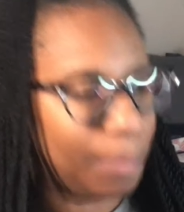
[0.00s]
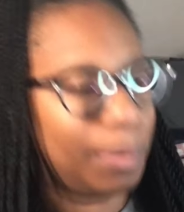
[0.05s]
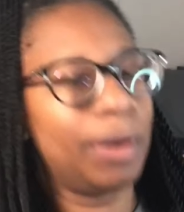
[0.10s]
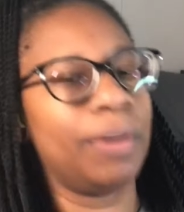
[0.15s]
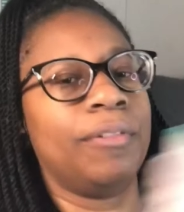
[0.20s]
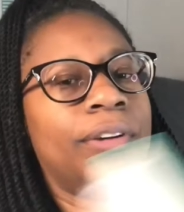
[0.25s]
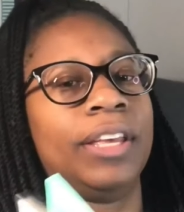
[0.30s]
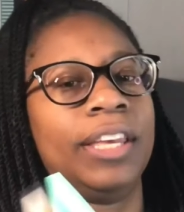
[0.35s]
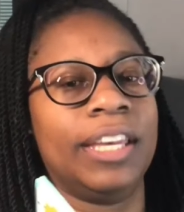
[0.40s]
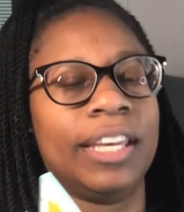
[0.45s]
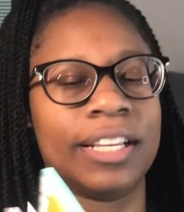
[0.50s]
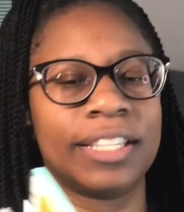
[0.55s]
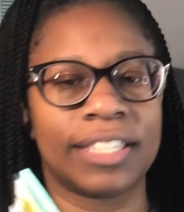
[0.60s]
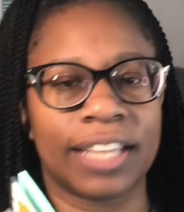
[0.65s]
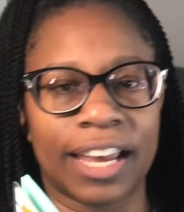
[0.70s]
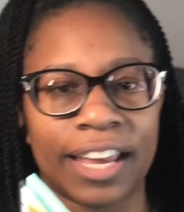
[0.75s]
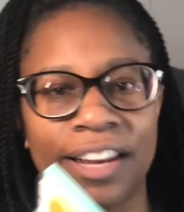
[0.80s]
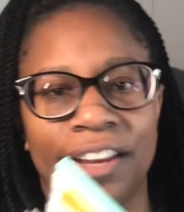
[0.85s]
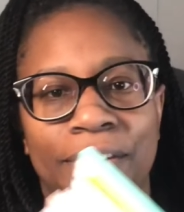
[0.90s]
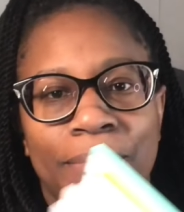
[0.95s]
Really
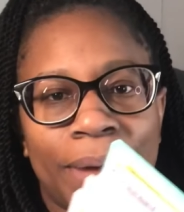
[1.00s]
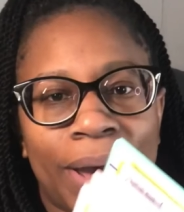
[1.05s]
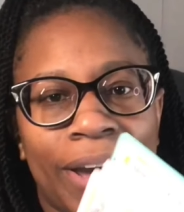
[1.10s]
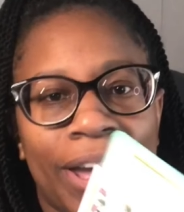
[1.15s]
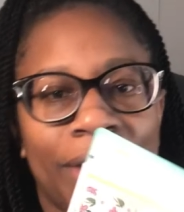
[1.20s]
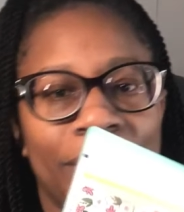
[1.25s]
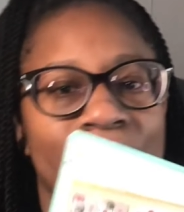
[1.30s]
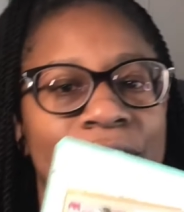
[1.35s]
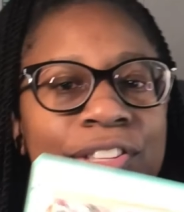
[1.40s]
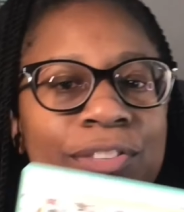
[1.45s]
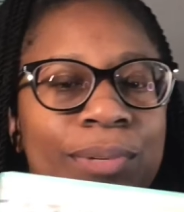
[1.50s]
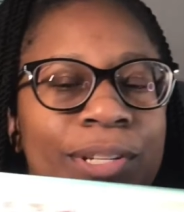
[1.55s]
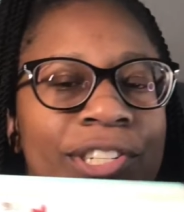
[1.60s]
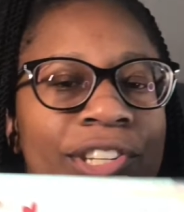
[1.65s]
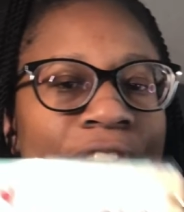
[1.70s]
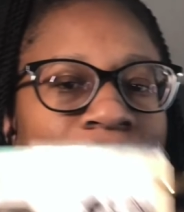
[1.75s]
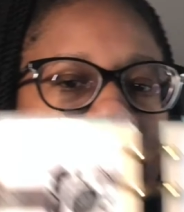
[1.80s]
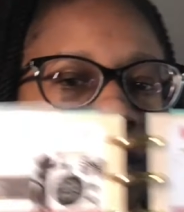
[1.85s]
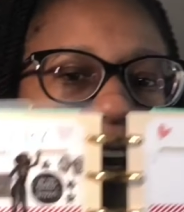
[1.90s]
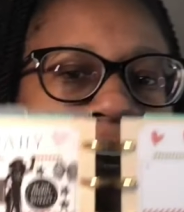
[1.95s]
excited about how this one
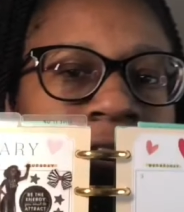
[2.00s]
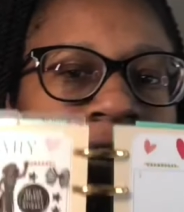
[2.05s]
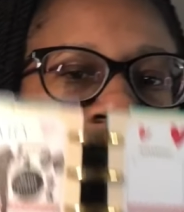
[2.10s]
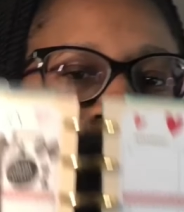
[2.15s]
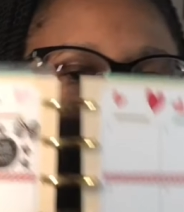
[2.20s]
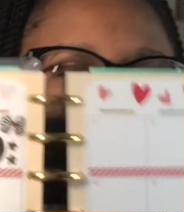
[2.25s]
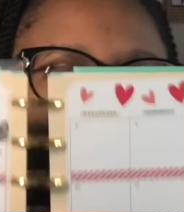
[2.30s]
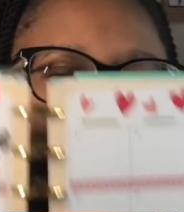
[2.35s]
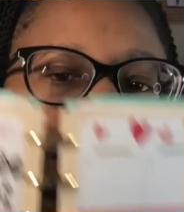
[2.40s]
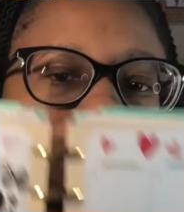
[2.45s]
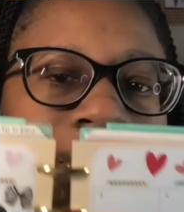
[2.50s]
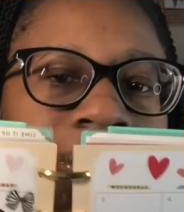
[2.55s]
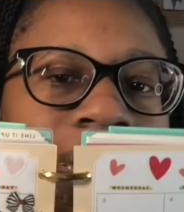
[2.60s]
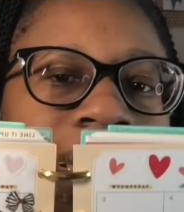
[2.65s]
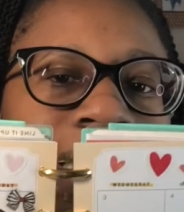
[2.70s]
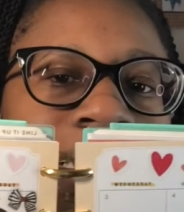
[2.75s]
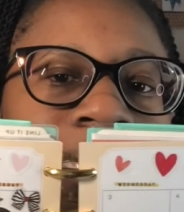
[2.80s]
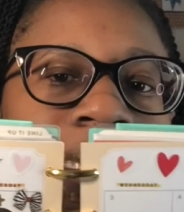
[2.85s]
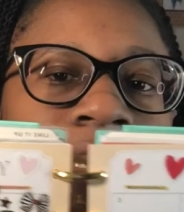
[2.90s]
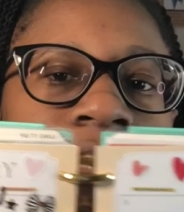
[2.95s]
turned out. As you can see,
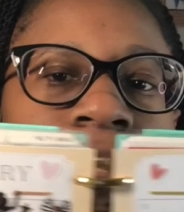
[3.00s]
I did